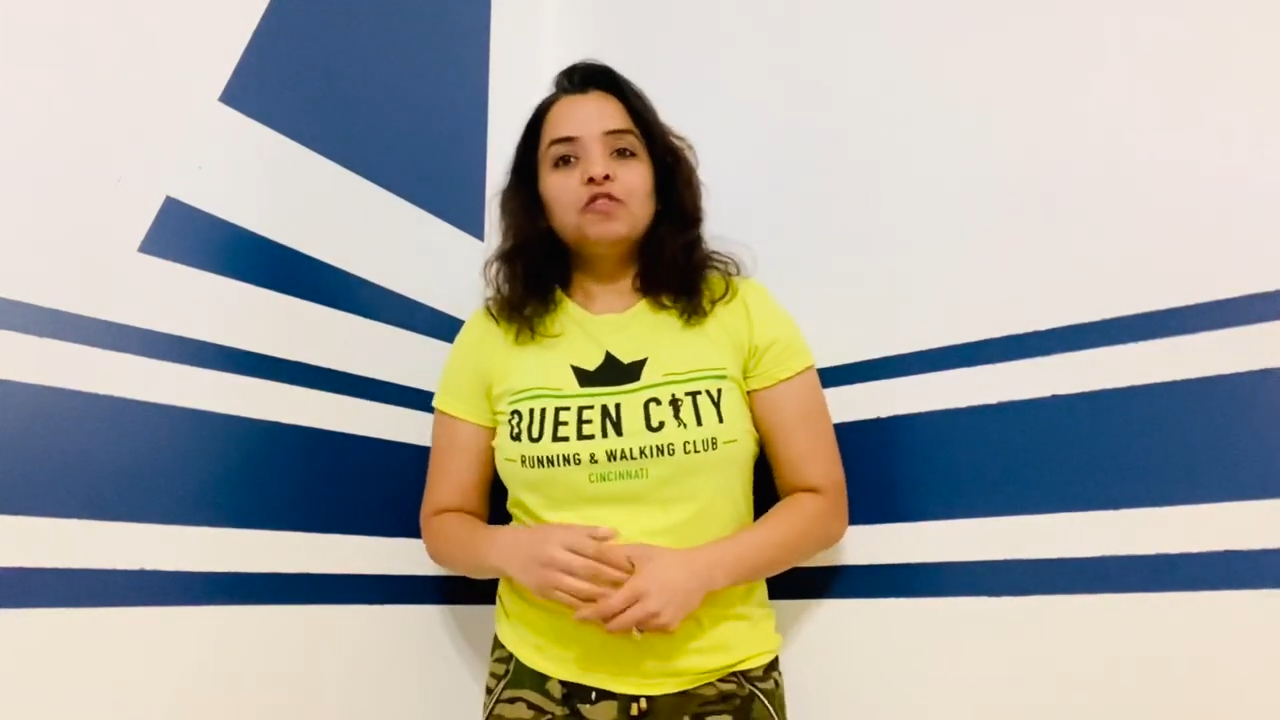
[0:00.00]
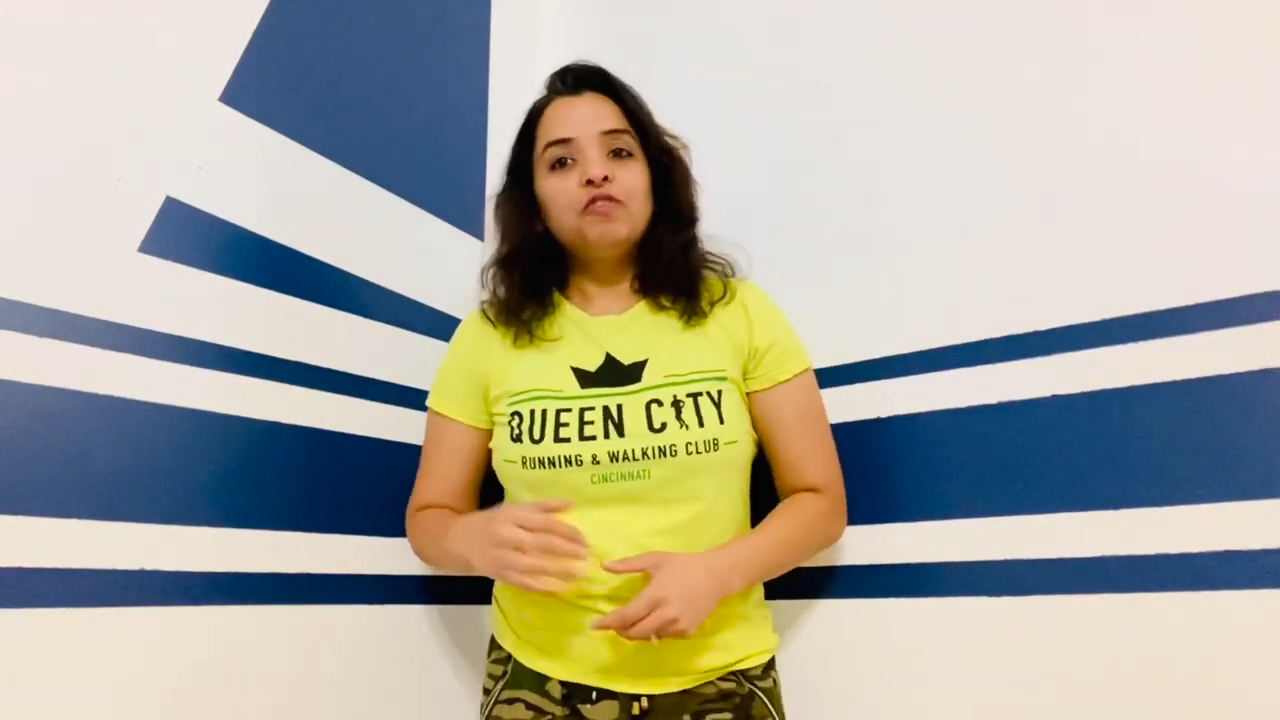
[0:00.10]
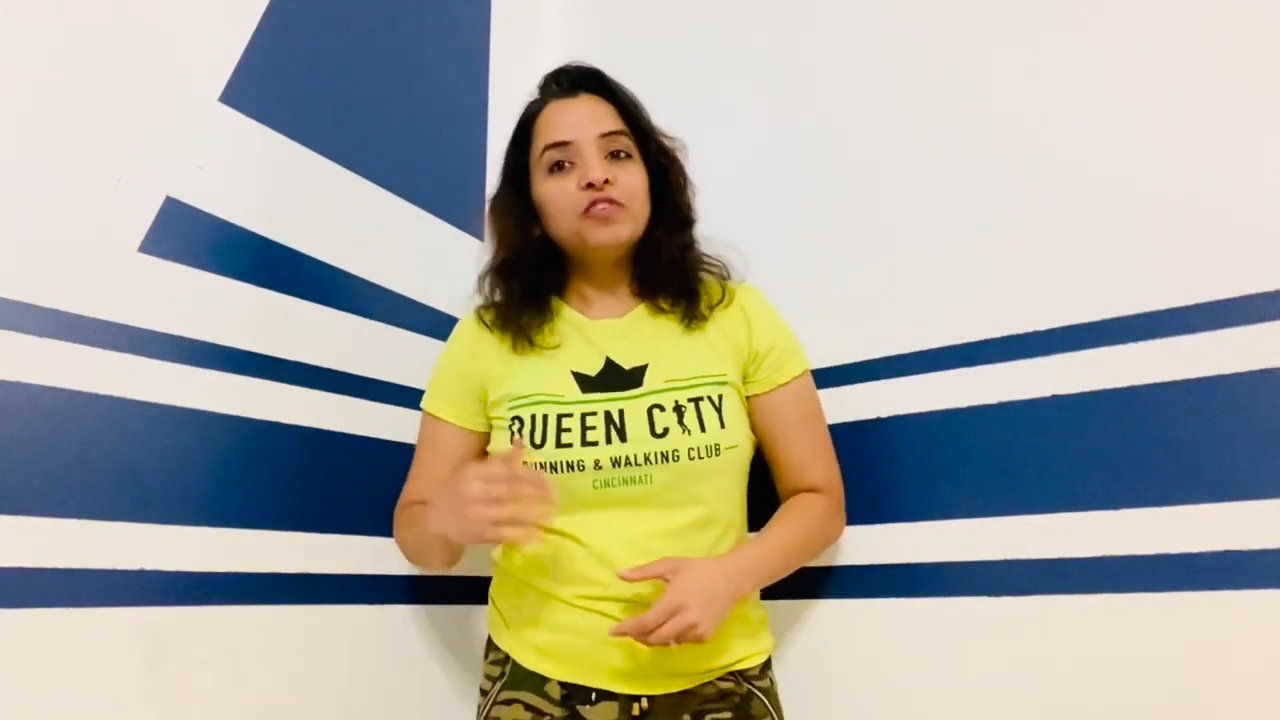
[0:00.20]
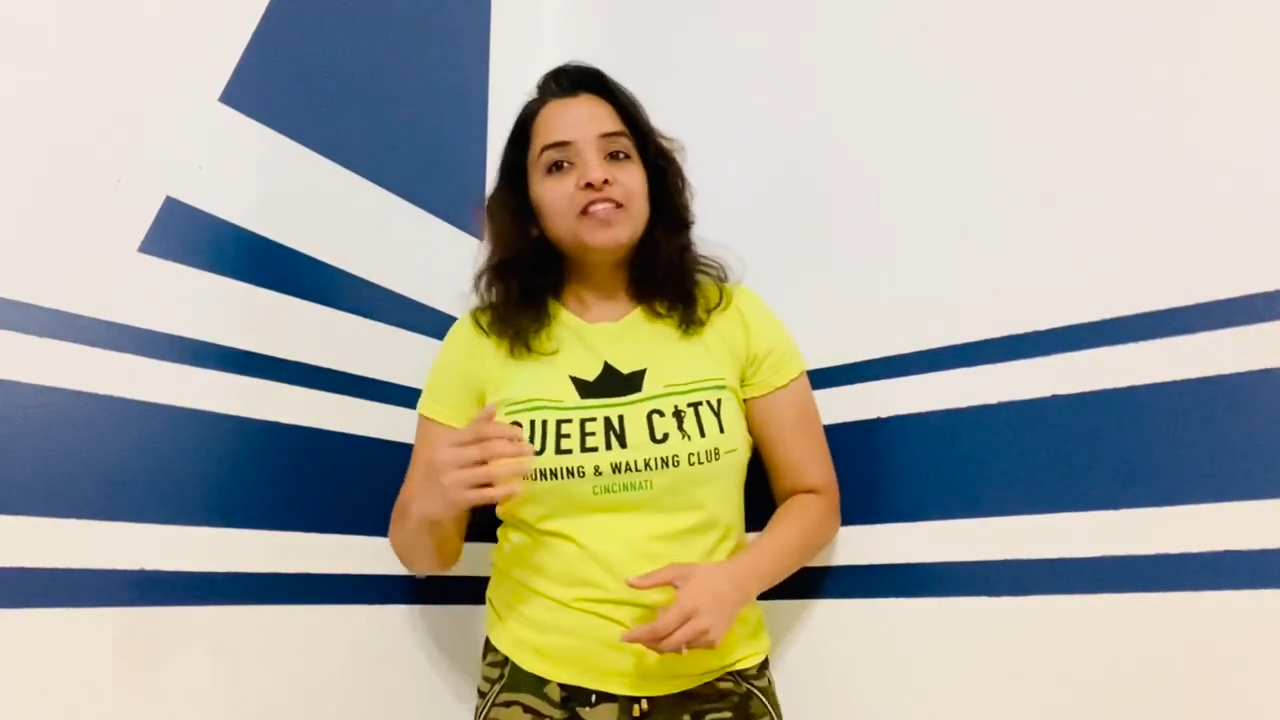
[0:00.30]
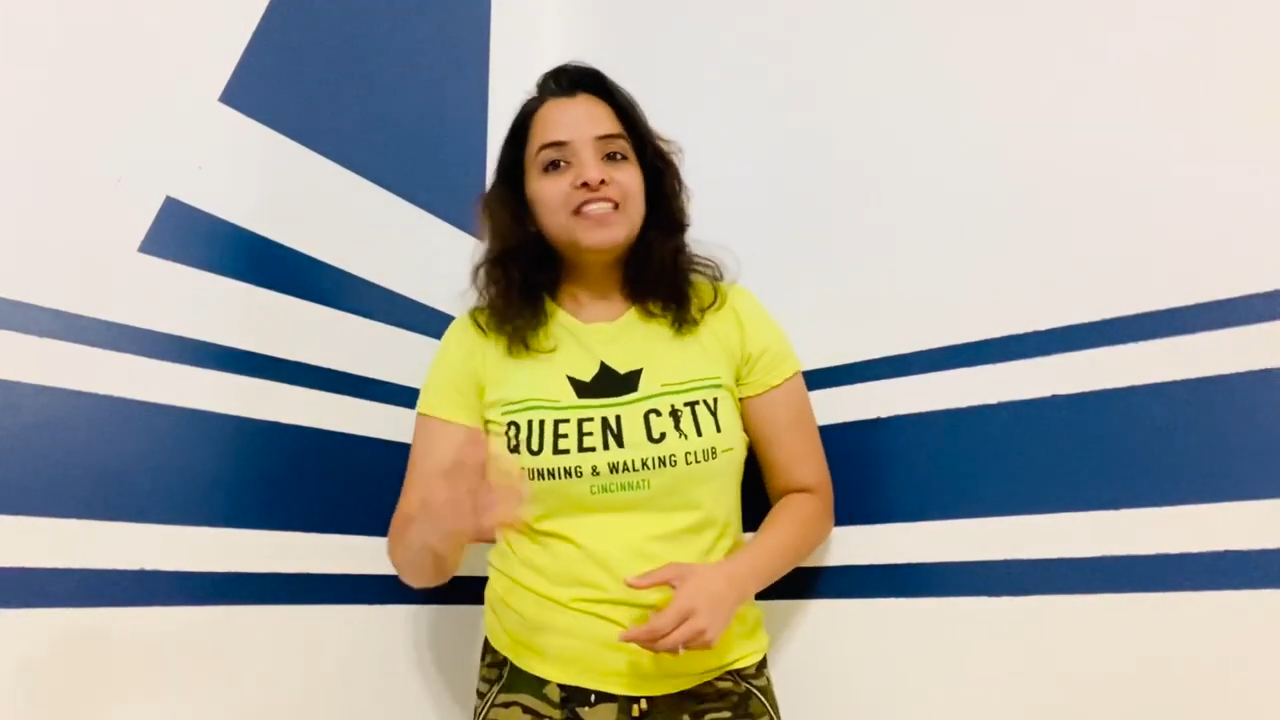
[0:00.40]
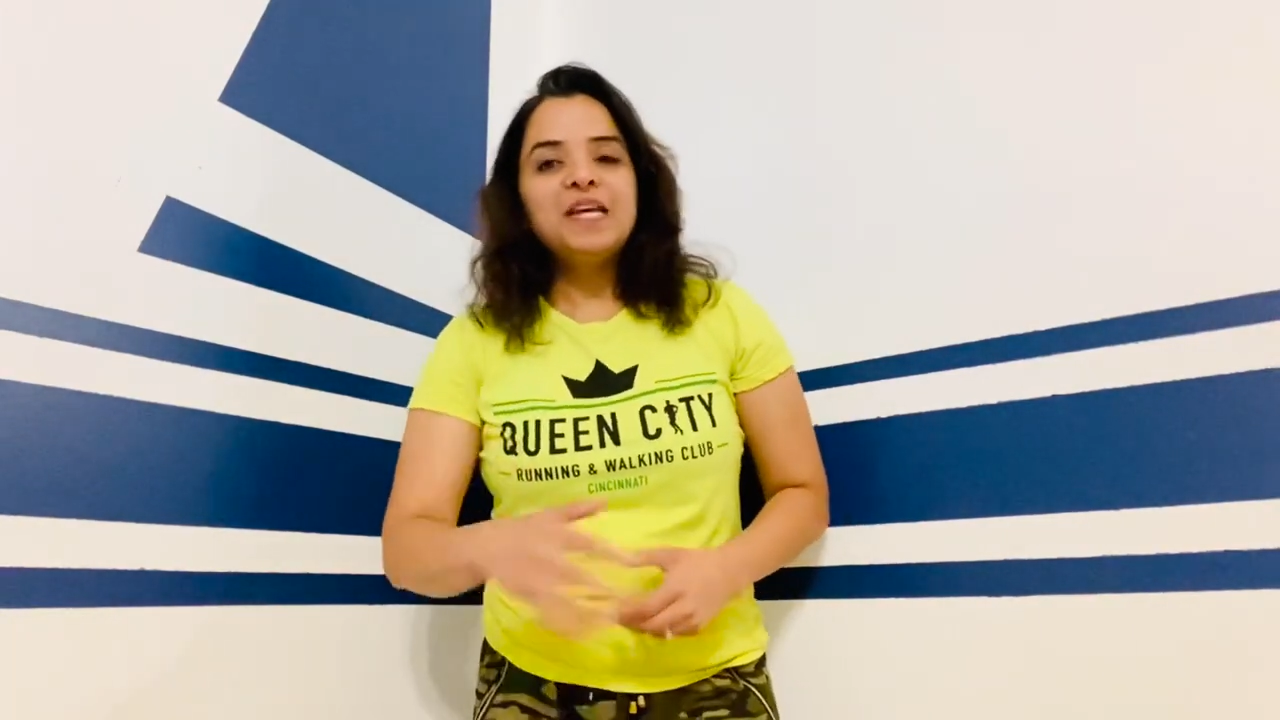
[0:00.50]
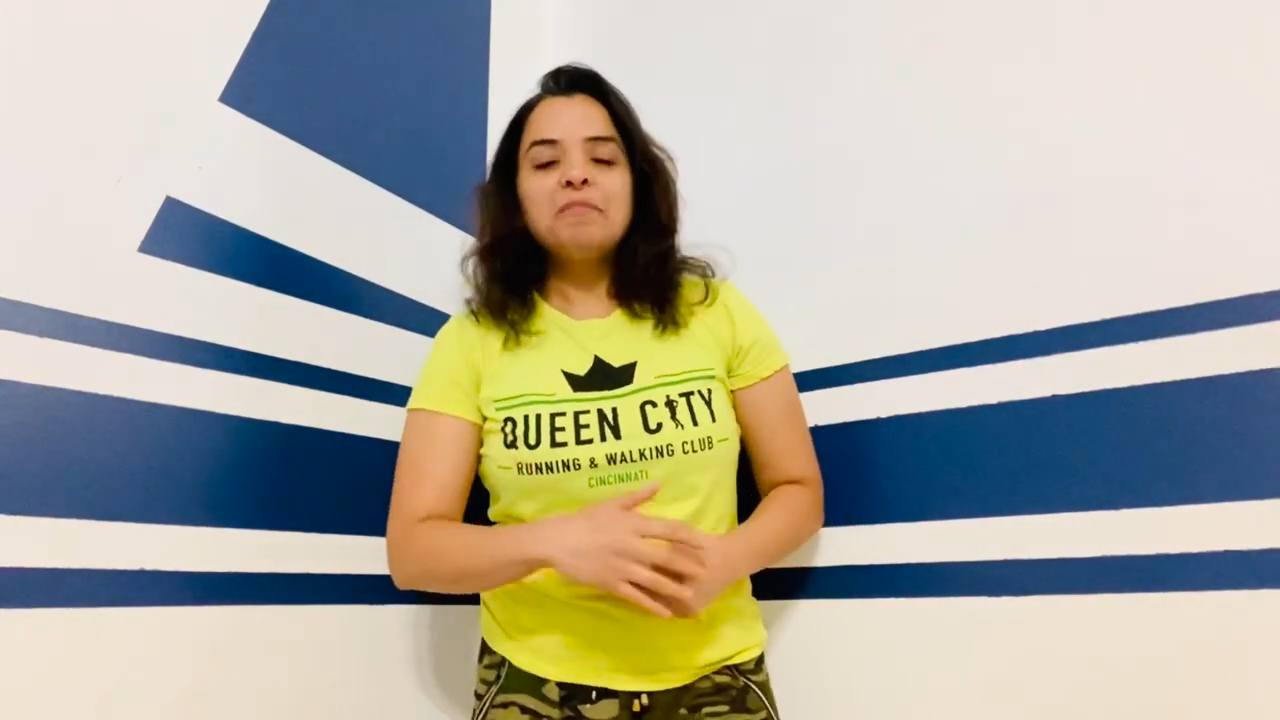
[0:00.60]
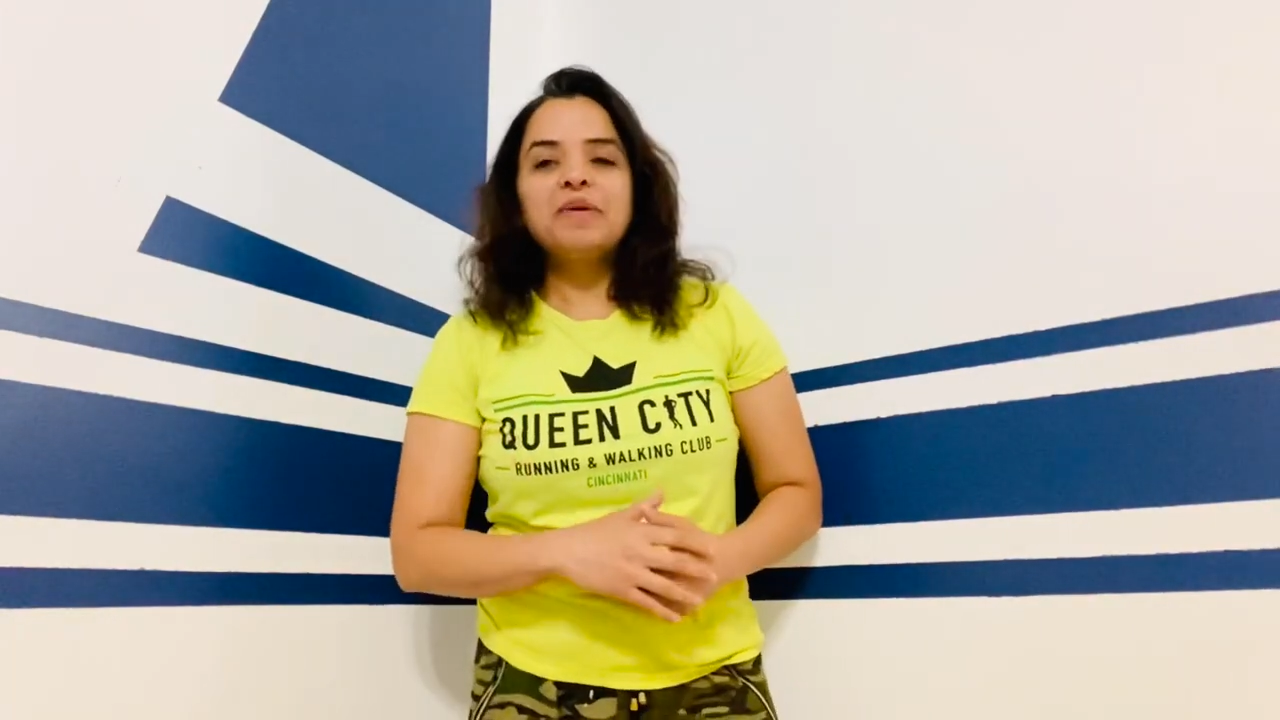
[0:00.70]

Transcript: for the same